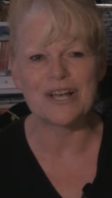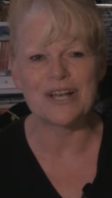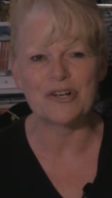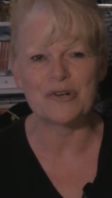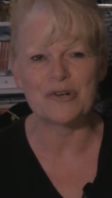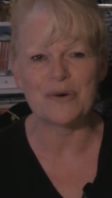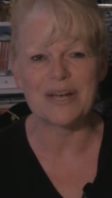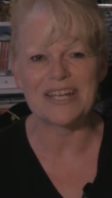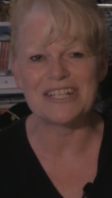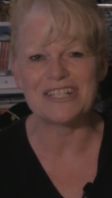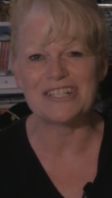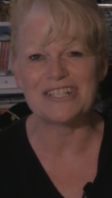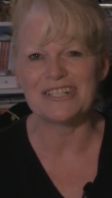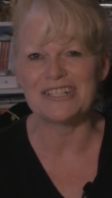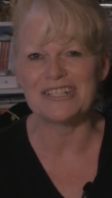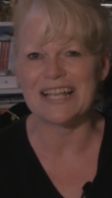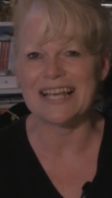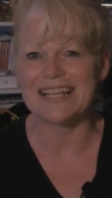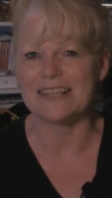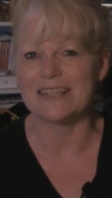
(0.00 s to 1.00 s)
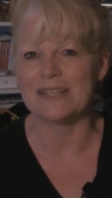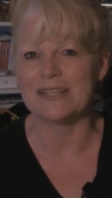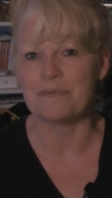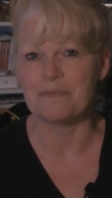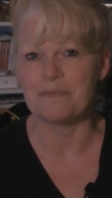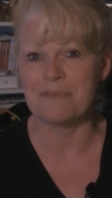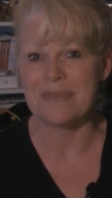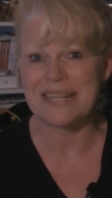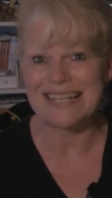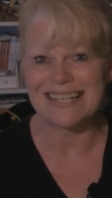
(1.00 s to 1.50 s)
equated to like the
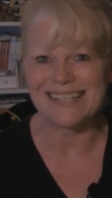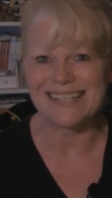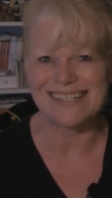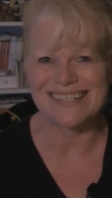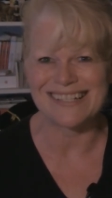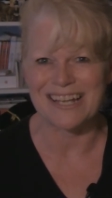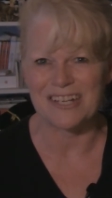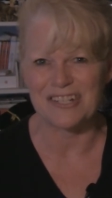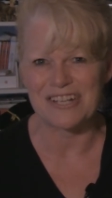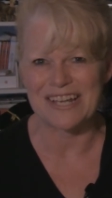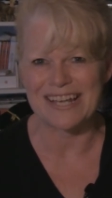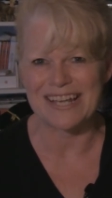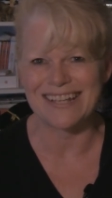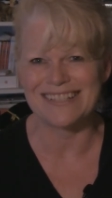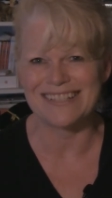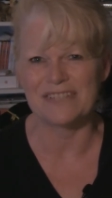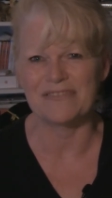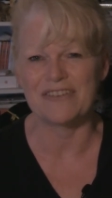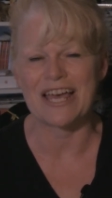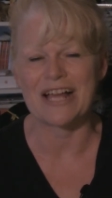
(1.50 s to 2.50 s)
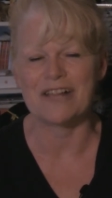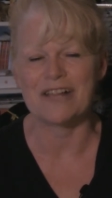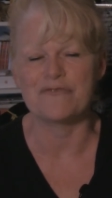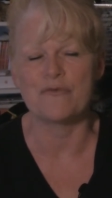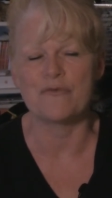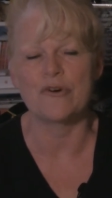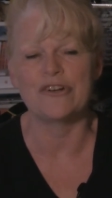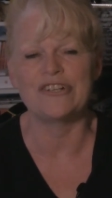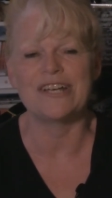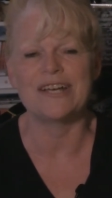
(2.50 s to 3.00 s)
mini Sundance of
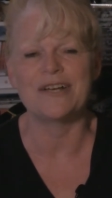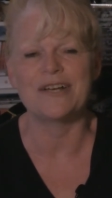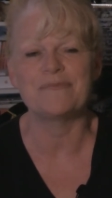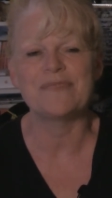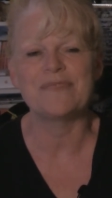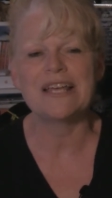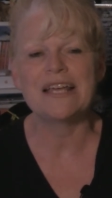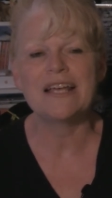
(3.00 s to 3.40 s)
California.